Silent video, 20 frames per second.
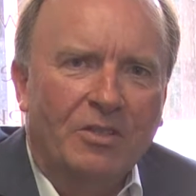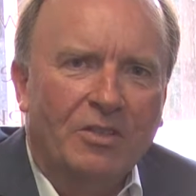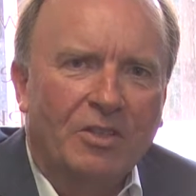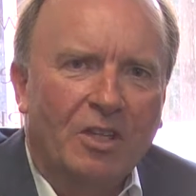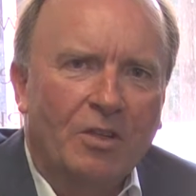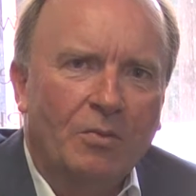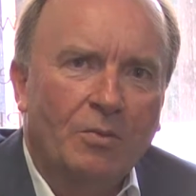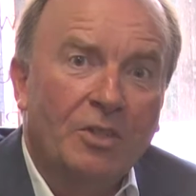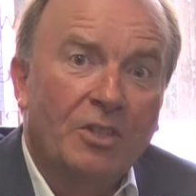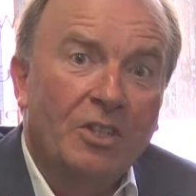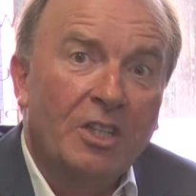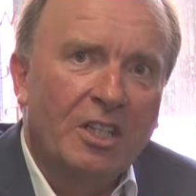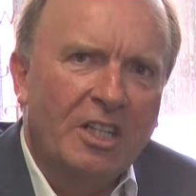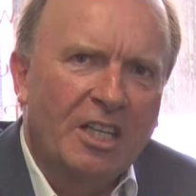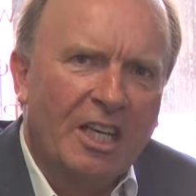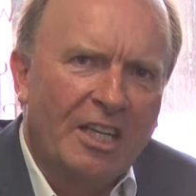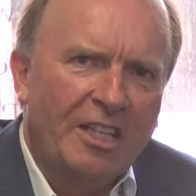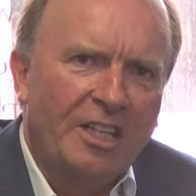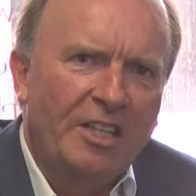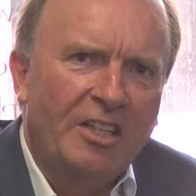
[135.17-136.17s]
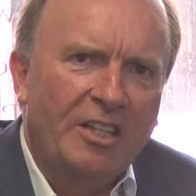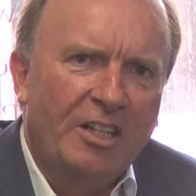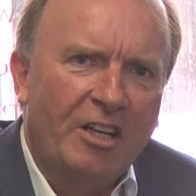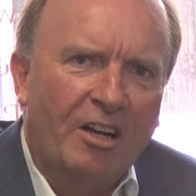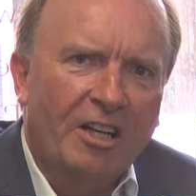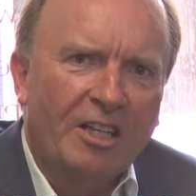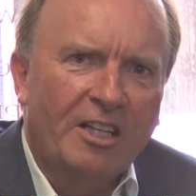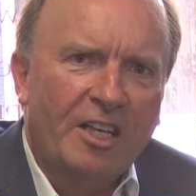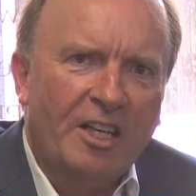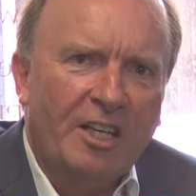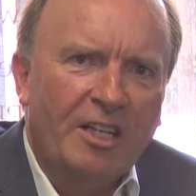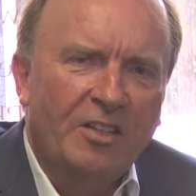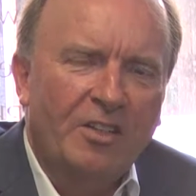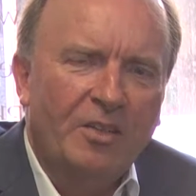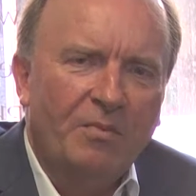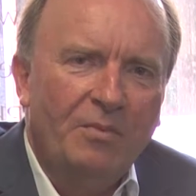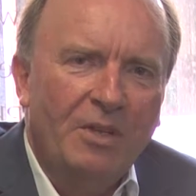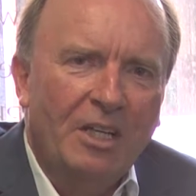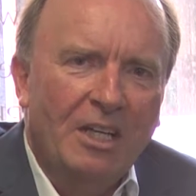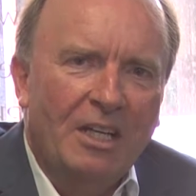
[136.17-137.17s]
So we're seeing again in the United
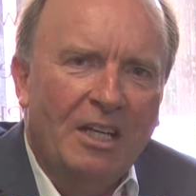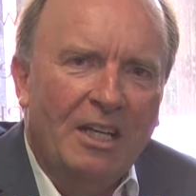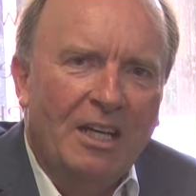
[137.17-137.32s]
Kingdom.